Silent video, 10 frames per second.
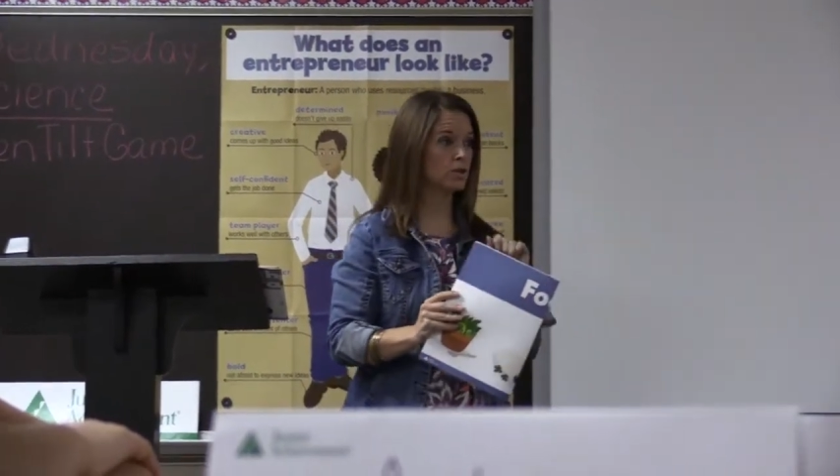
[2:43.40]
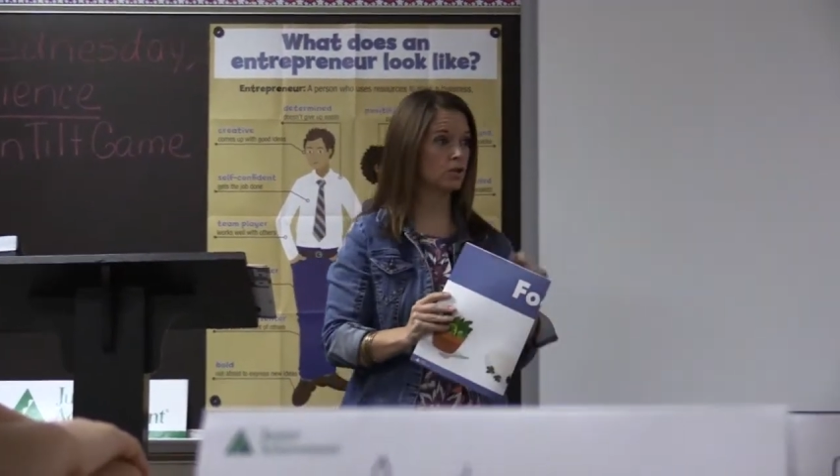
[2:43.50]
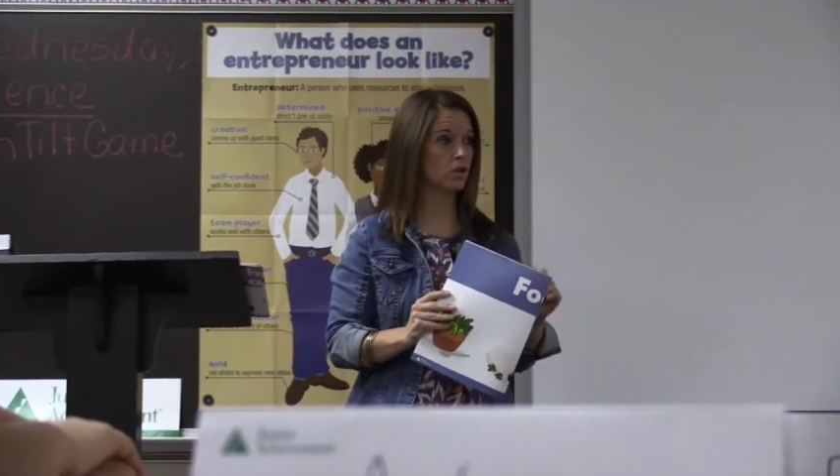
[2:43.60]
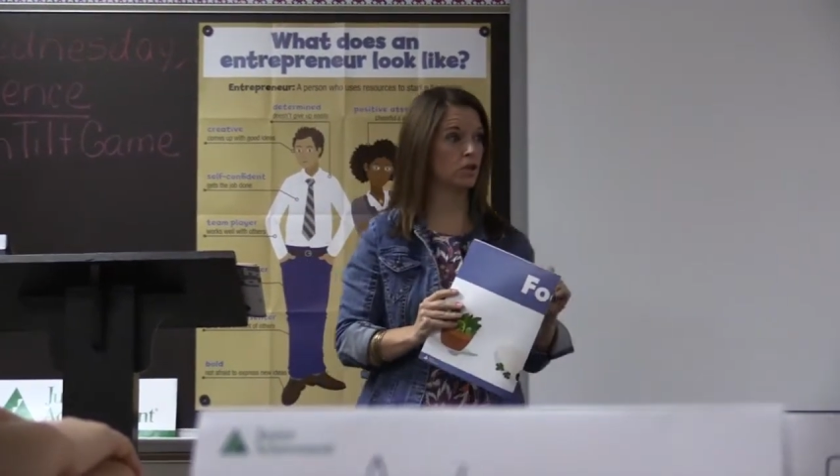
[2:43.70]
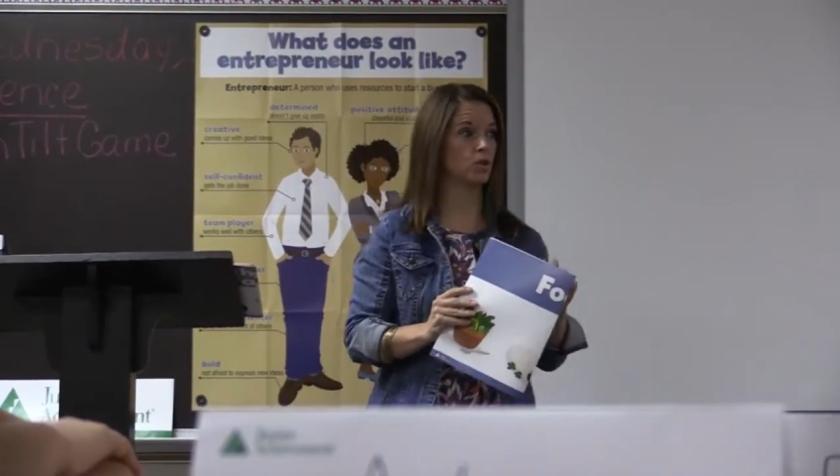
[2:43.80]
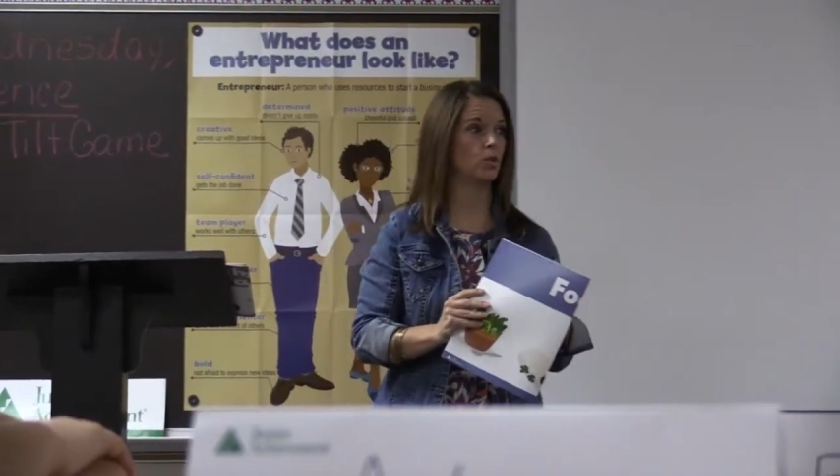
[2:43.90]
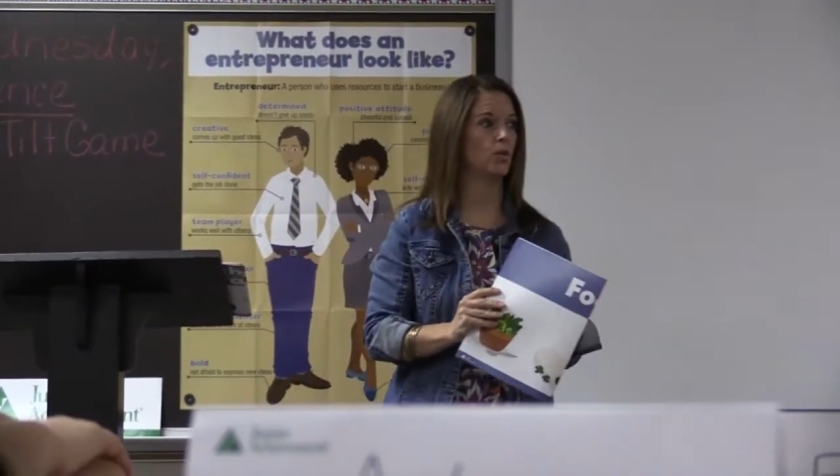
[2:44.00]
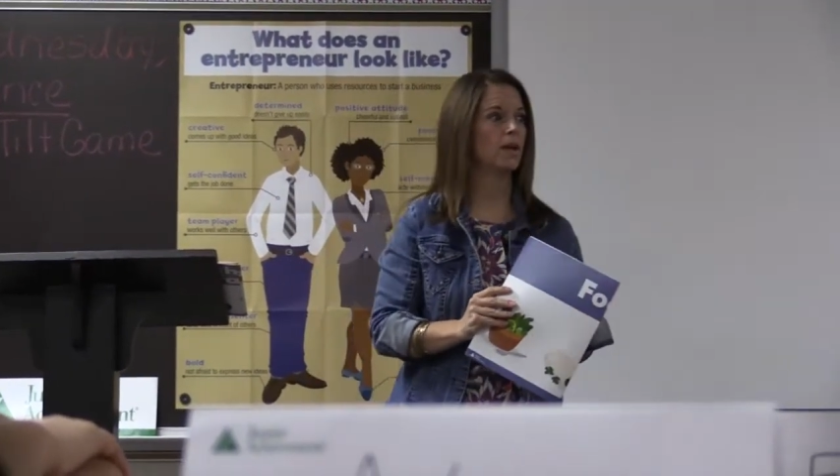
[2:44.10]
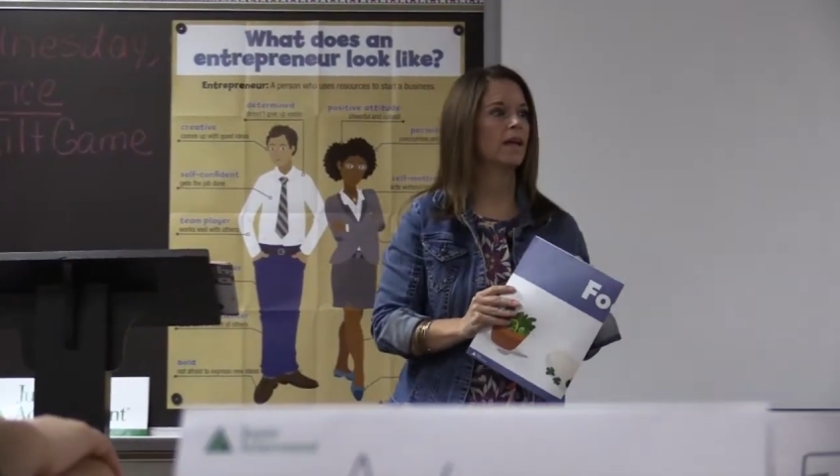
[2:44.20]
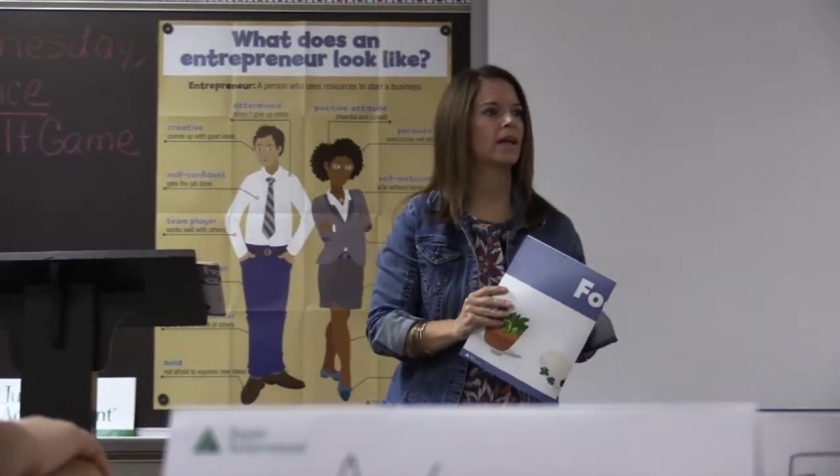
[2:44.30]

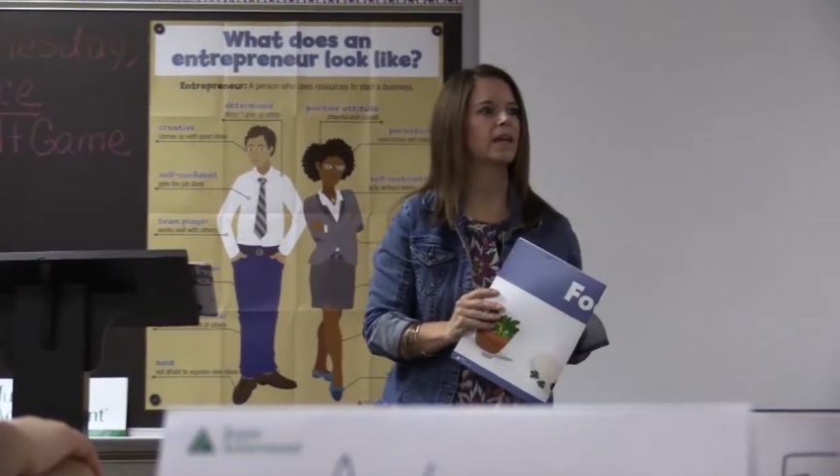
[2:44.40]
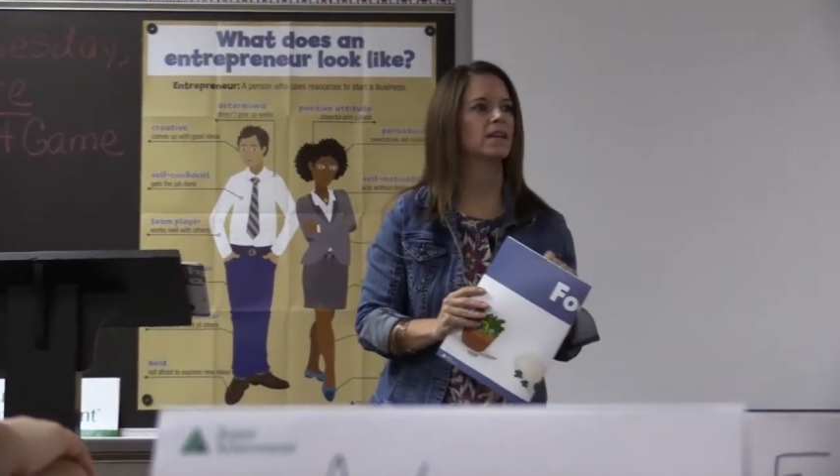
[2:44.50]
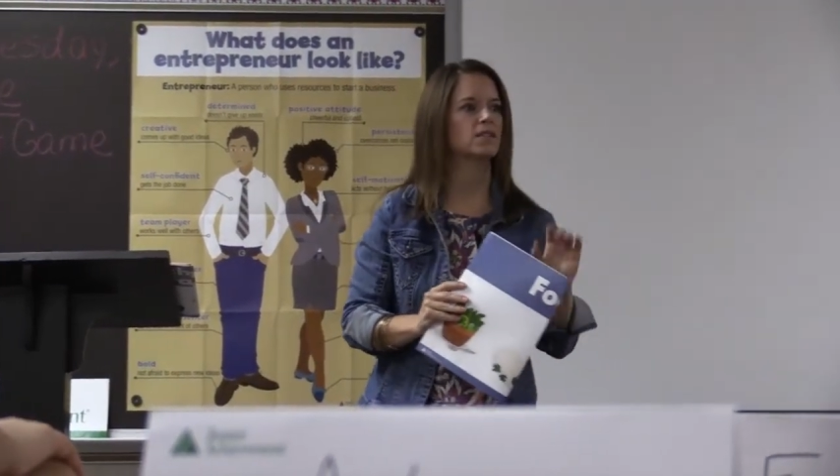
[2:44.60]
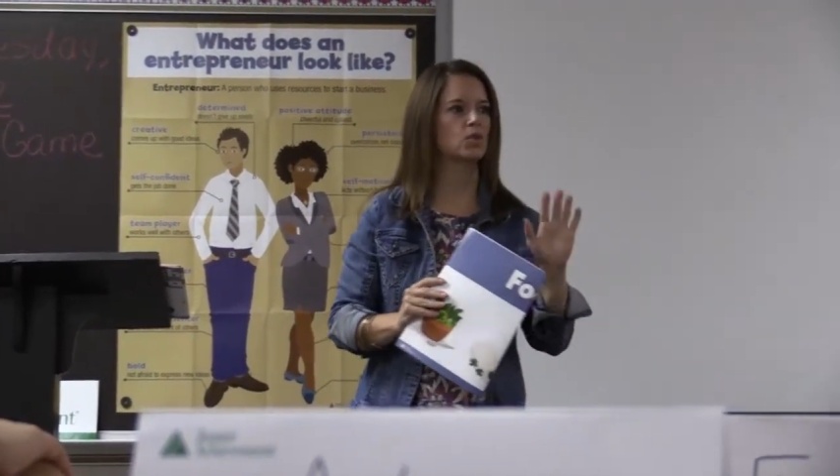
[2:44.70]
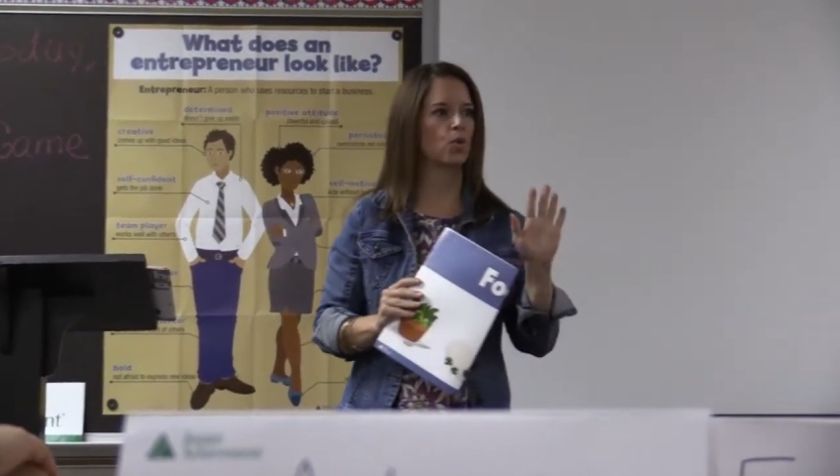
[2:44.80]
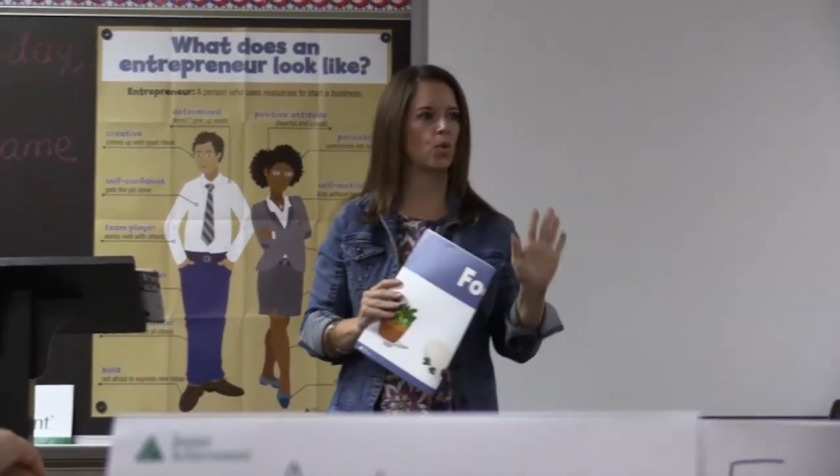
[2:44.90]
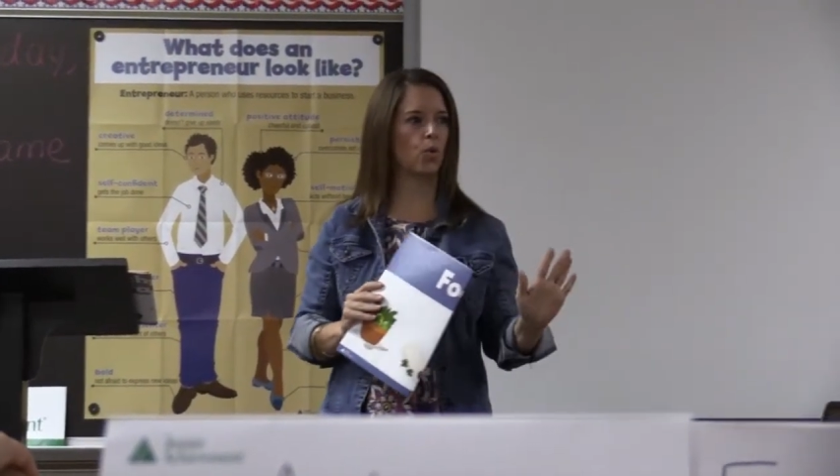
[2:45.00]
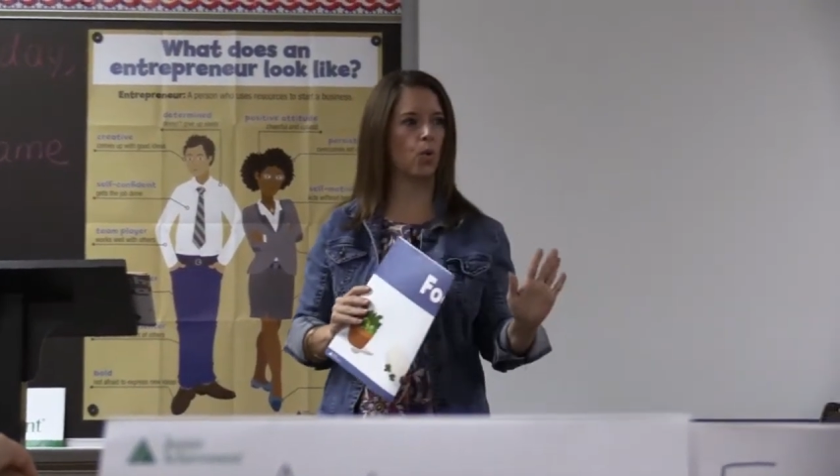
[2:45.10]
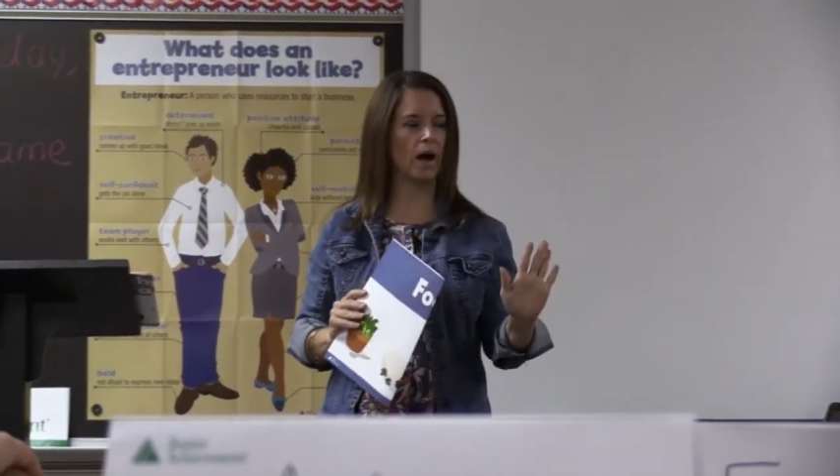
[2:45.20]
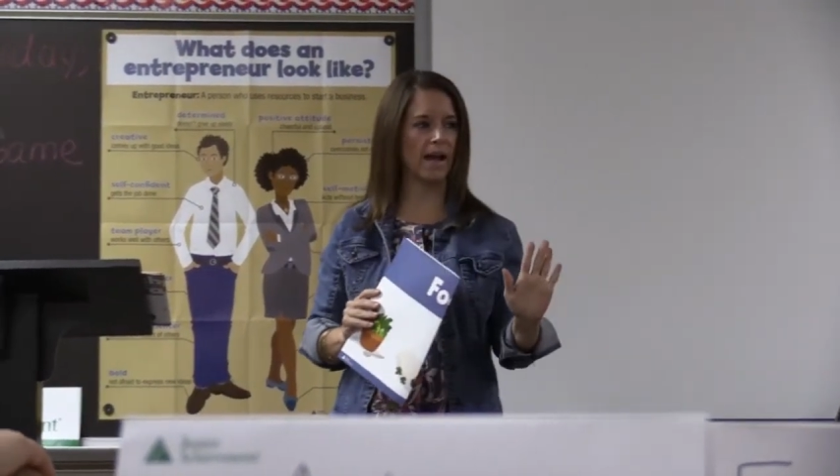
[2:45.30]
demonstrate for the students
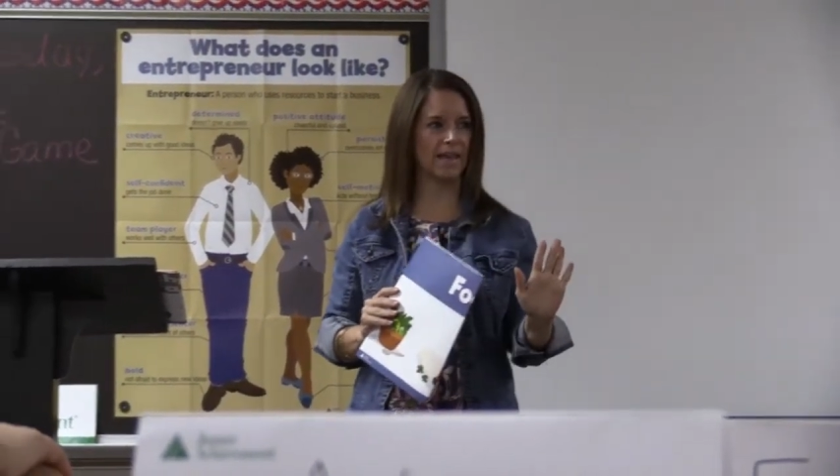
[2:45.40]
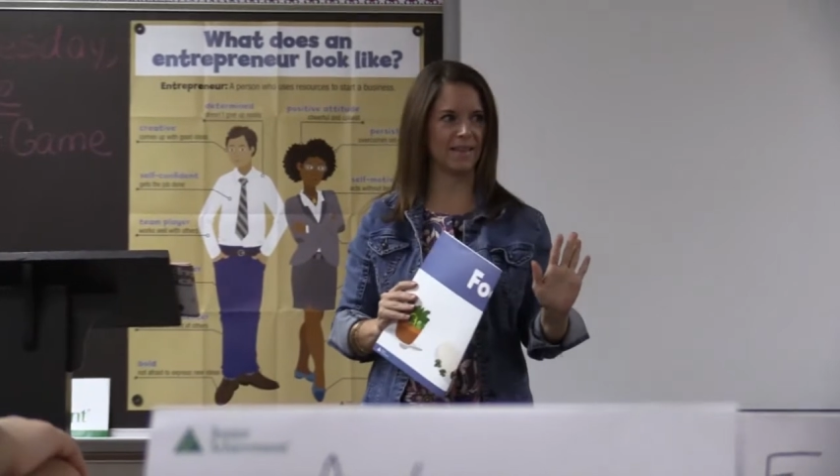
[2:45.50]
how you would